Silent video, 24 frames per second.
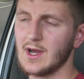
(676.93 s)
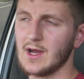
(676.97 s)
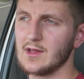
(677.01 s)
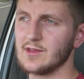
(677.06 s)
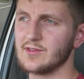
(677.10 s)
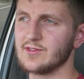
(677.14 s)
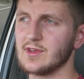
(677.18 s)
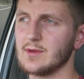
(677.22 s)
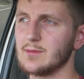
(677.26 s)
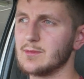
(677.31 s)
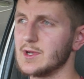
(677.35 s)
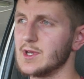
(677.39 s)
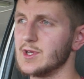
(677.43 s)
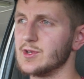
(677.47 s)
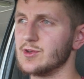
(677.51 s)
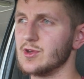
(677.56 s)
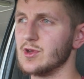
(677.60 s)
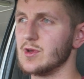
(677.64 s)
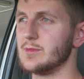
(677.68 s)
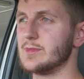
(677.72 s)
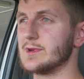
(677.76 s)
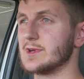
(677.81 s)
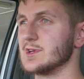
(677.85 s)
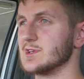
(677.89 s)
I simply
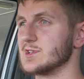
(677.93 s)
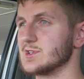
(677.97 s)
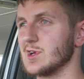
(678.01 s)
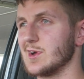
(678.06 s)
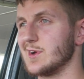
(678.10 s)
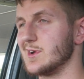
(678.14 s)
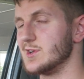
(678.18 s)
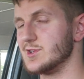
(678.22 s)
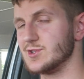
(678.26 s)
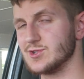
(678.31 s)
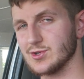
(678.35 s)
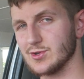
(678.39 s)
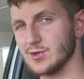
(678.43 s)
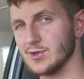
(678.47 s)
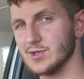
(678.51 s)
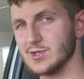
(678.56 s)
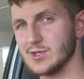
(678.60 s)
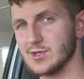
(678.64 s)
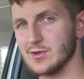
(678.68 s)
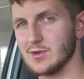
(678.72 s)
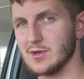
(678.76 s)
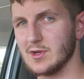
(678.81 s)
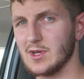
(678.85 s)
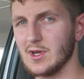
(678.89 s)
do it because I enjoy
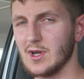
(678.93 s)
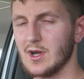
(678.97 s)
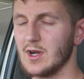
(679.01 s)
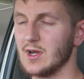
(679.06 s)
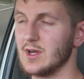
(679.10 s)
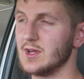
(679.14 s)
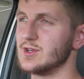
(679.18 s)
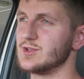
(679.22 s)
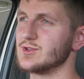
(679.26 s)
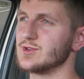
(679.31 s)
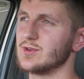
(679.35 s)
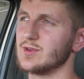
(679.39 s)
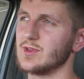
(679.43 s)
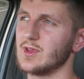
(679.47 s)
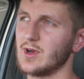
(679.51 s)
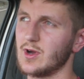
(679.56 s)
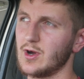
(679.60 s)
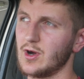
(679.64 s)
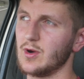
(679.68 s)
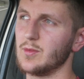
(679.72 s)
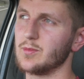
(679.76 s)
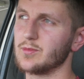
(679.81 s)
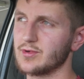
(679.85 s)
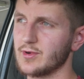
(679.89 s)
doing it. I enjoy the
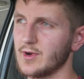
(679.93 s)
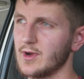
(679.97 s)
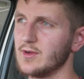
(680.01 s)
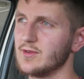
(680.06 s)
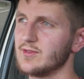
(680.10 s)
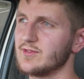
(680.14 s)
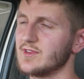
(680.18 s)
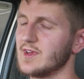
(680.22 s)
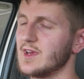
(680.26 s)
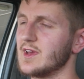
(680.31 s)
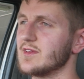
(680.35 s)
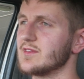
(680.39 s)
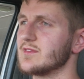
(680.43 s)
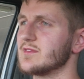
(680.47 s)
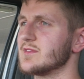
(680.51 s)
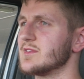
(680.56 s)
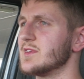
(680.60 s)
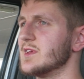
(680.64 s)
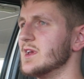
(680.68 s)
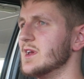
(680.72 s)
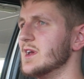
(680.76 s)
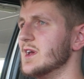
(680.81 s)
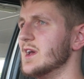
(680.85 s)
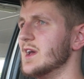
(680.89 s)
whole
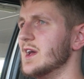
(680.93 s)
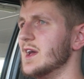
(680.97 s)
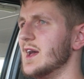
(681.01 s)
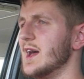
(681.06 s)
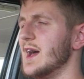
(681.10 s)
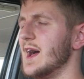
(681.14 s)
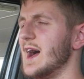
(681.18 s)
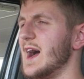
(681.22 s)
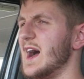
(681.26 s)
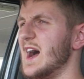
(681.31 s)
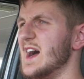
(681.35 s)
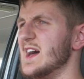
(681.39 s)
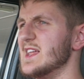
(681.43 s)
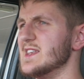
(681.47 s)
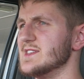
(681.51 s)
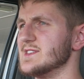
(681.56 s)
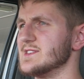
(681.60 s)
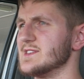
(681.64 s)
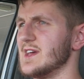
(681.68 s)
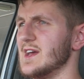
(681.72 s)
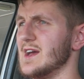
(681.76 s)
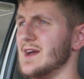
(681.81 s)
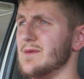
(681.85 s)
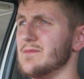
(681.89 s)
process.
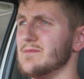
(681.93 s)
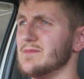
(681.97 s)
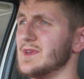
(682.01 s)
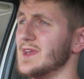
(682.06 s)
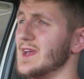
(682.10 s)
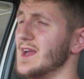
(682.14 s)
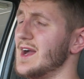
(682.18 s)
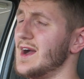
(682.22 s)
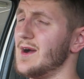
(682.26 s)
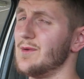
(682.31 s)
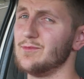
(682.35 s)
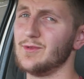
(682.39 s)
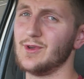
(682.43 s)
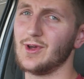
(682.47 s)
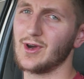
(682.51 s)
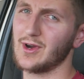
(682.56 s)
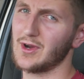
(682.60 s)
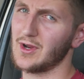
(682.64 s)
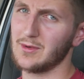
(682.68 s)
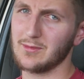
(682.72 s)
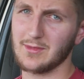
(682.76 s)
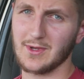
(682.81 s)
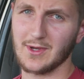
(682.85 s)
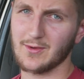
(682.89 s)
And yeah, I'm not
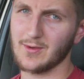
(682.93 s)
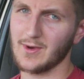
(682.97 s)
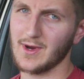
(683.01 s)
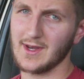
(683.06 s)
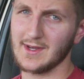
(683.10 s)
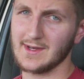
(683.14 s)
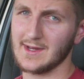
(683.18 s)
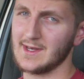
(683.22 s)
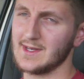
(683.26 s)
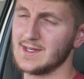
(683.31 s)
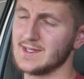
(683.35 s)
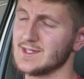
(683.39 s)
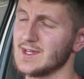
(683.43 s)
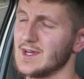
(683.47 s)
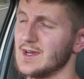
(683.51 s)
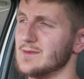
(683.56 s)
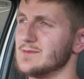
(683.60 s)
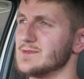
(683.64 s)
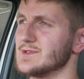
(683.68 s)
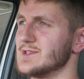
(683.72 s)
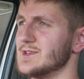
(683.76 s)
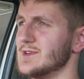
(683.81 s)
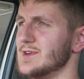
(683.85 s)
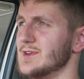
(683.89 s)
going to be quitting
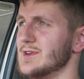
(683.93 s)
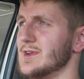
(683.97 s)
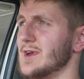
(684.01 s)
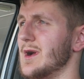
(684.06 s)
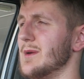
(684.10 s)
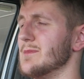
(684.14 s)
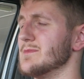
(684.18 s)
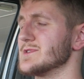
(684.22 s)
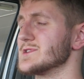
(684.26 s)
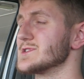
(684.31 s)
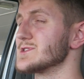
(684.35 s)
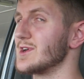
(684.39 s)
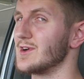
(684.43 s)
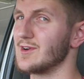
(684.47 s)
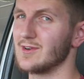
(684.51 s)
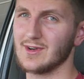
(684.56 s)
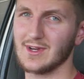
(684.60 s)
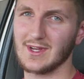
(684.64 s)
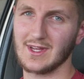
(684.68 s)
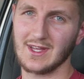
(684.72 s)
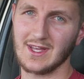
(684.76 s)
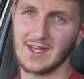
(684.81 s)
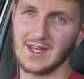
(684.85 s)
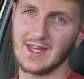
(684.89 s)
anytime soon. I'm
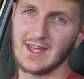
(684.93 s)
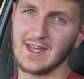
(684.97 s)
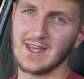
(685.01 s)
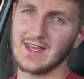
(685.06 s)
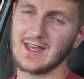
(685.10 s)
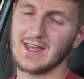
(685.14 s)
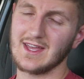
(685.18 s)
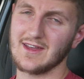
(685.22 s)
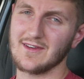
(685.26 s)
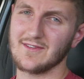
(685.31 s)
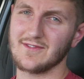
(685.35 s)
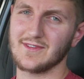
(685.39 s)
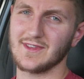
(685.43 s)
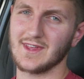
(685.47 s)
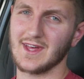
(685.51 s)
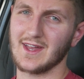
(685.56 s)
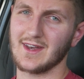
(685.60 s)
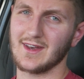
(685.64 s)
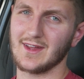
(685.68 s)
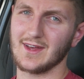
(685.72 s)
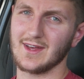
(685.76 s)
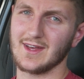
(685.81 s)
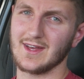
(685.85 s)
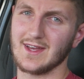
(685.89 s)
sorry if
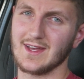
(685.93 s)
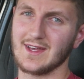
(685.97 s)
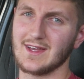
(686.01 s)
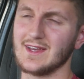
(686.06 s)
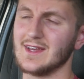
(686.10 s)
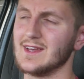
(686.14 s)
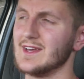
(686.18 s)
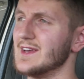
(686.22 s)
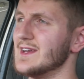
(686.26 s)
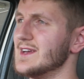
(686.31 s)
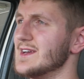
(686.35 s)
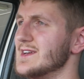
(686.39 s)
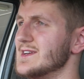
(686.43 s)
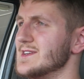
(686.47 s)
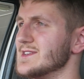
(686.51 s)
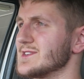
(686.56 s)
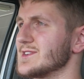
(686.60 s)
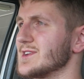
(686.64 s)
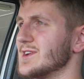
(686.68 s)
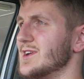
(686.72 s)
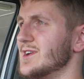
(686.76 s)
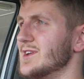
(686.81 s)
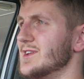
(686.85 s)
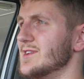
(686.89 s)
that
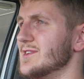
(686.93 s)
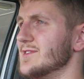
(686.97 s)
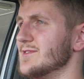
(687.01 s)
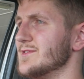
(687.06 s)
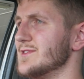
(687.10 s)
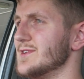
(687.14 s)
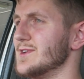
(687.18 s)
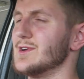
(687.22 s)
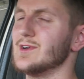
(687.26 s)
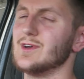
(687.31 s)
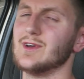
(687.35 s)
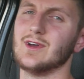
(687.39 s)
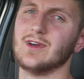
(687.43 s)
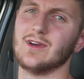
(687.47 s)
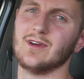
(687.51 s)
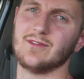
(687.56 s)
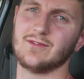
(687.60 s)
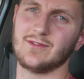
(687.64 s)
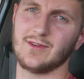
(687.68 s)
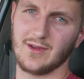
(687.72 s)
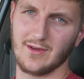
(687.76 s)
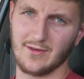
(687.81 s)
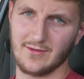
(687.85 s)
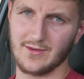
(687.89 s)
has kind of hurt a
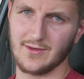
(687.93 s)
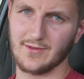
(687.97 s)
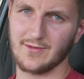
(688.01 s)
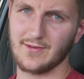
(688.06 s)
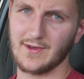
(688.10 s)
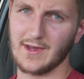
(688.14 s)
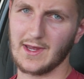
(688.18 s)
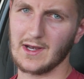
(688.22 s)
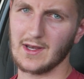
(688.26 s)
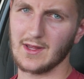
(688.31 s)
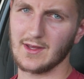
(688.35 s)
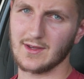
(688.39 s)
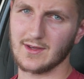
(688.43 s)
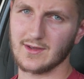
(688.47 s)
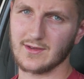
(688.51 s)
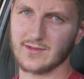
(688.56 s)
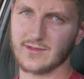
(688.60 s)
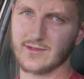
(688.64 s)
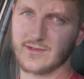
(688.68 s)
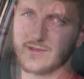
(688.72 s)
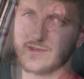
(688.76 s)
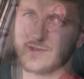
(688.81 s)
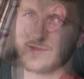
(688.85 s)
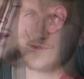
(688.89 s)
few of your
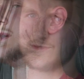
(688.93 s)
feelings.